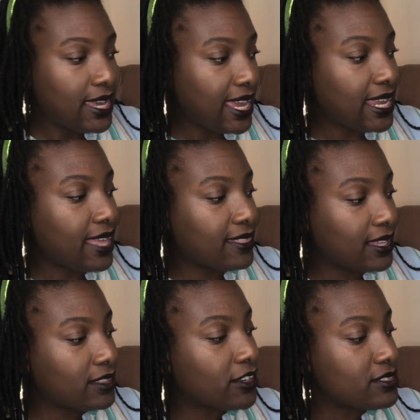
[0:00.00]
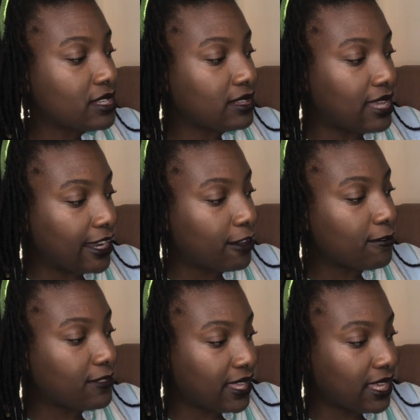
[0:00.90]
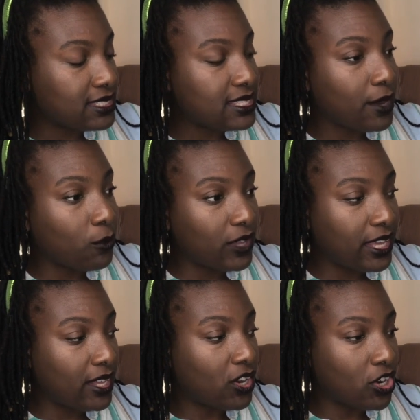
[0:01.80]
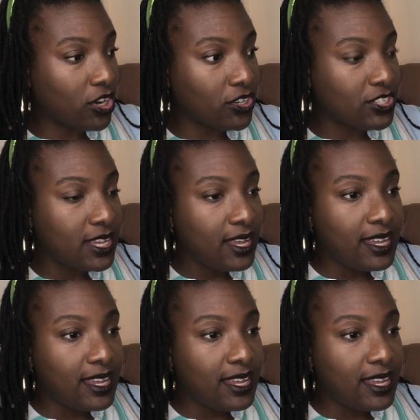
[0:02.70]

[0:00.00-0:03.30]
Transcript: and I think there's a lot of things that we aren't